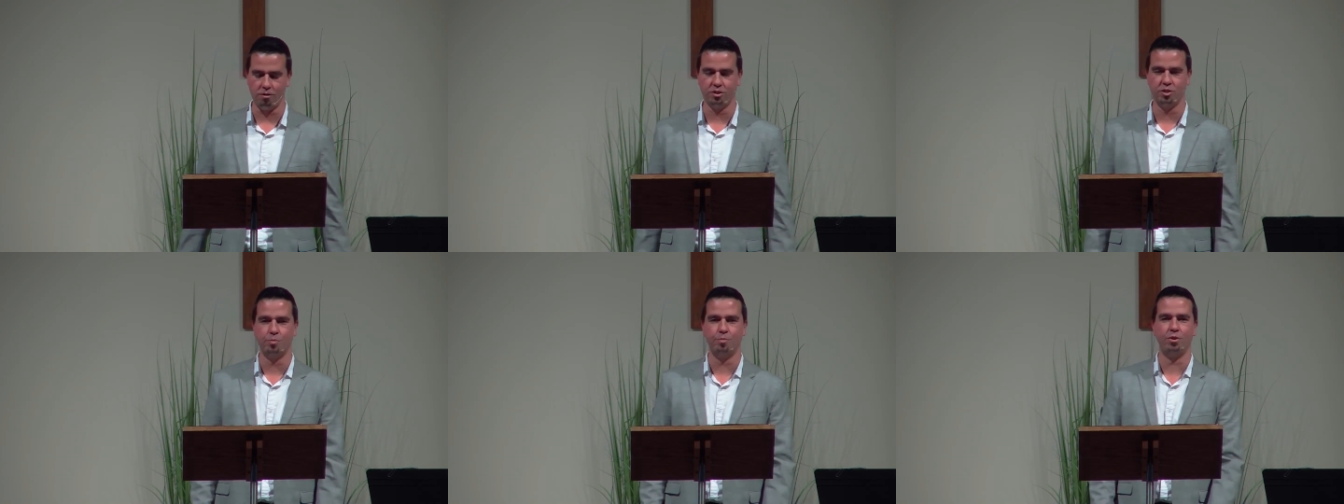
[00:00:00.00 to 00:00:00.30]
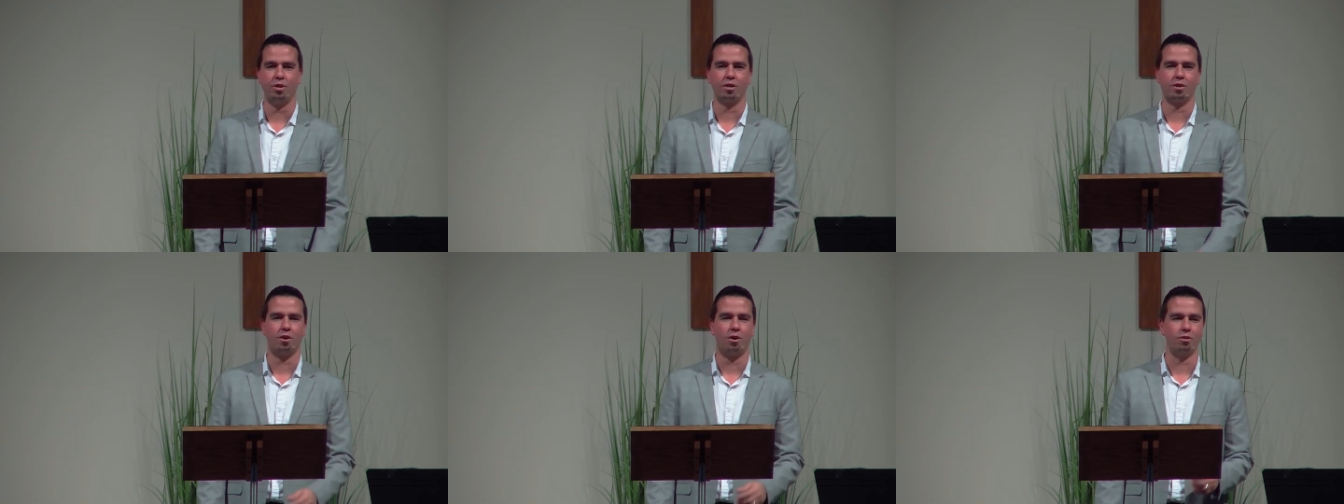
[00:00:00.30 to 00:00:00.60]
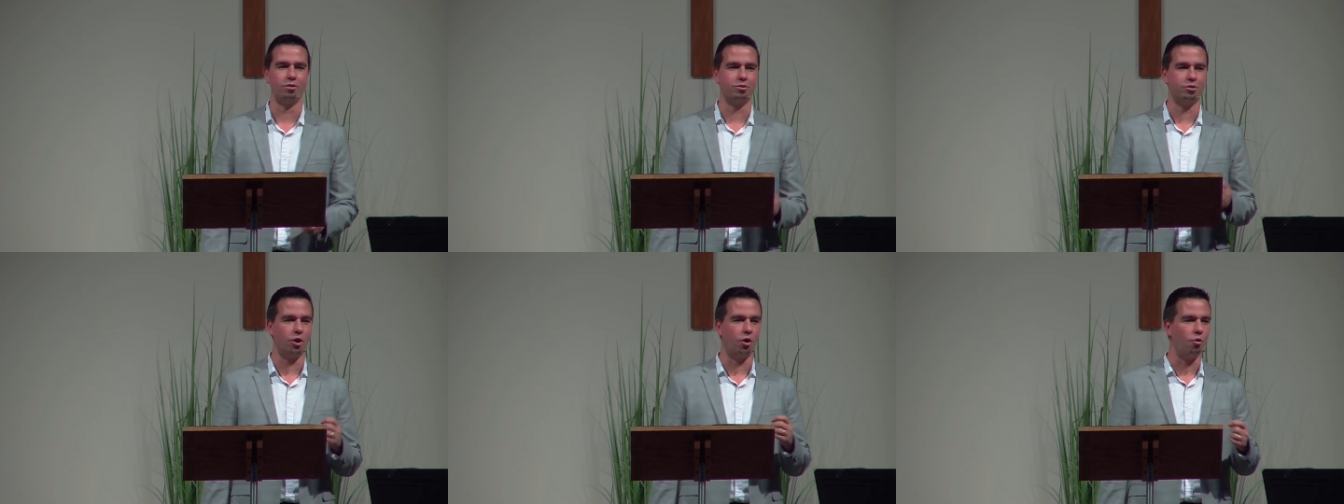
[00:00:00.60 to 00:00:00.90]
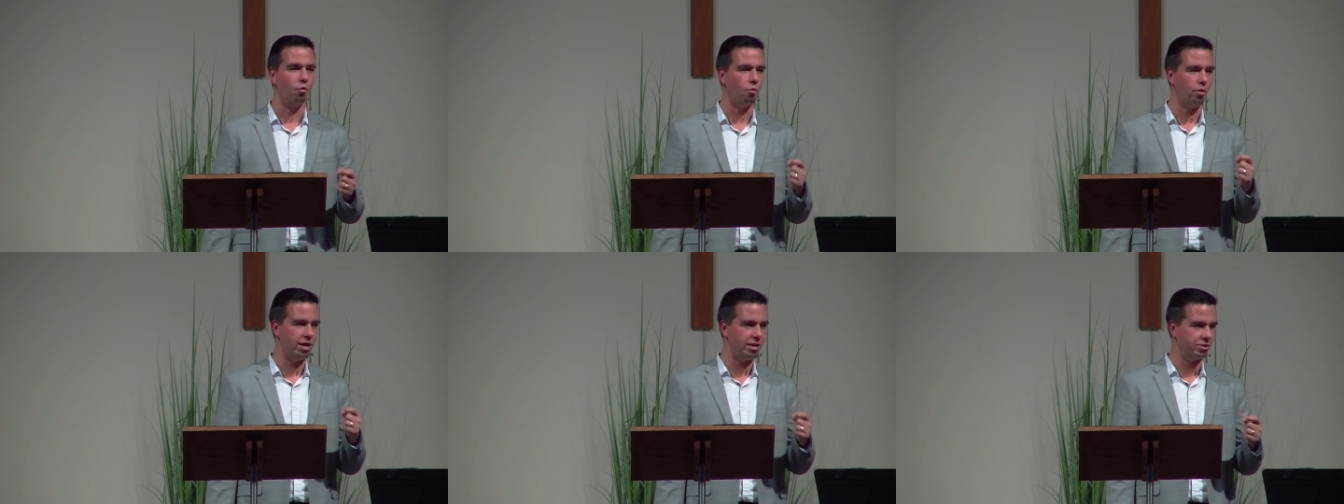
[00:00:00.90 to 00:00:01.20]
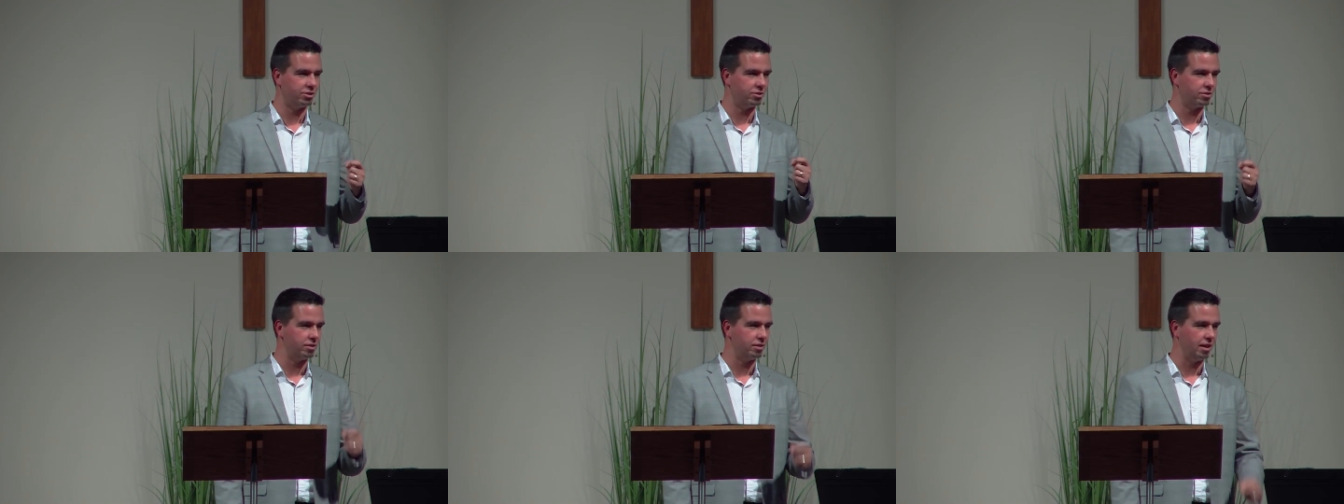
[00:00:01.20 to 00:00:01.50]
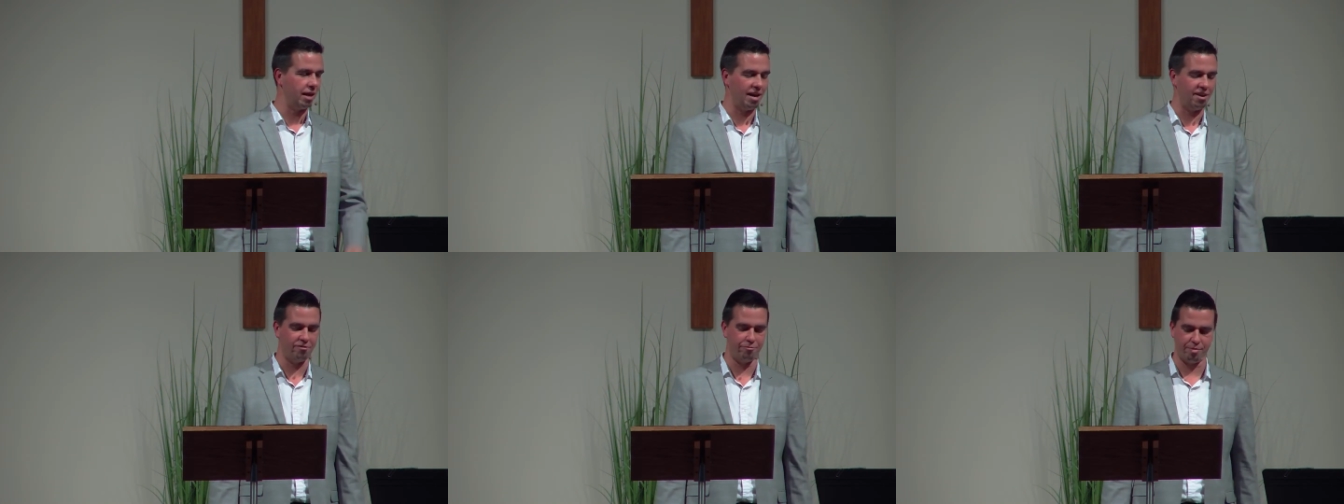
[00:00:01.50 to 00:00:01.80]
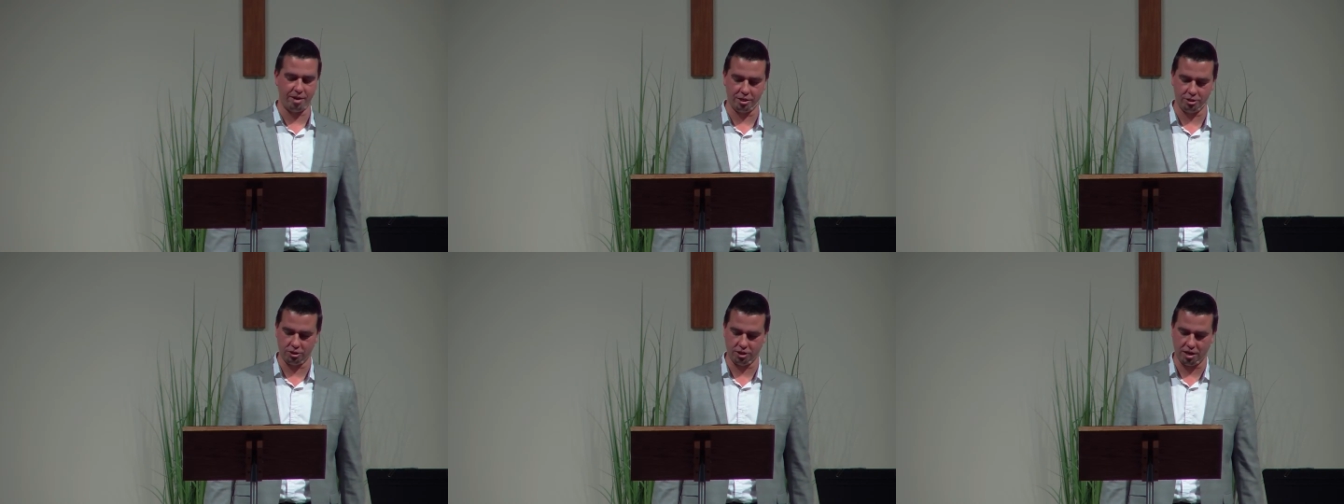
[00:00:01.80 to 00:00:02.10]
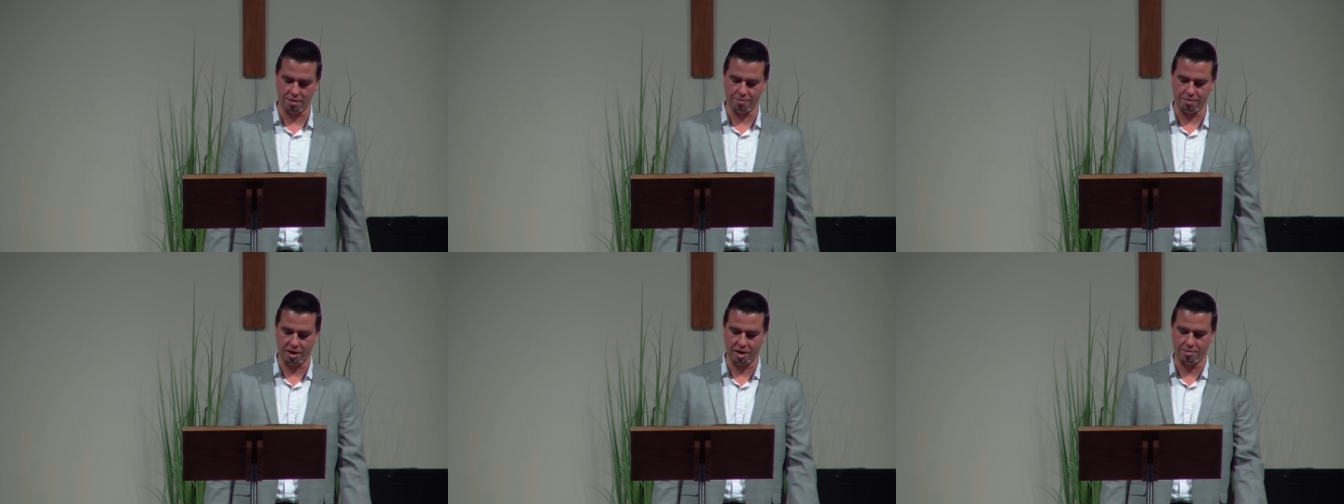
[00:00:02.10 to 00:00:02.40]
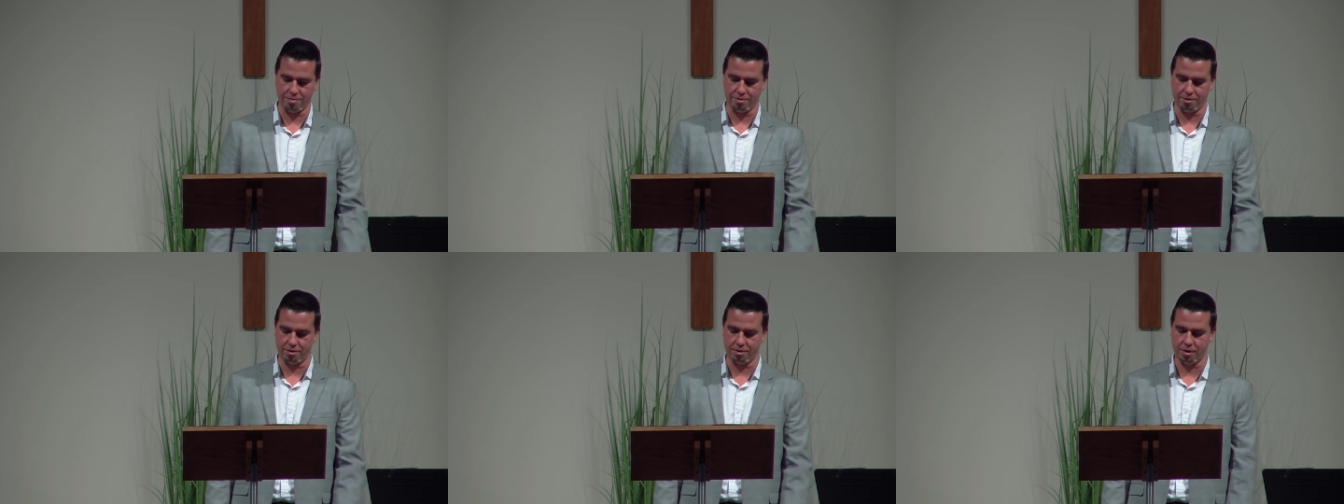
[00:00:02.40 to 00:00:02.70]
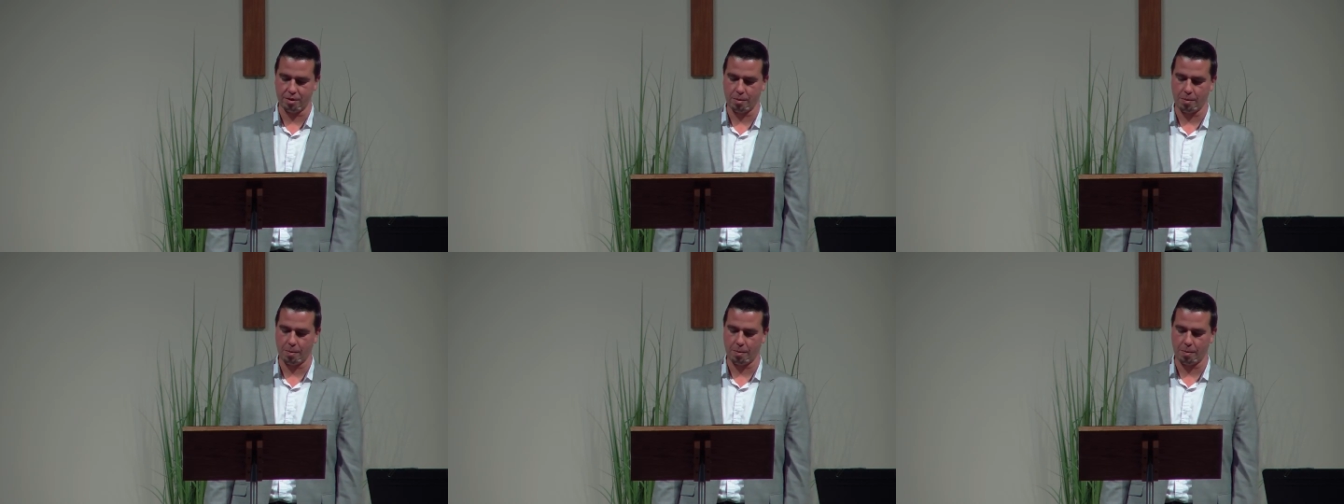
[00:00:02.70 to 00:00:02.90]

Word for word: is a book called Don't Waste Your Life by John Piper.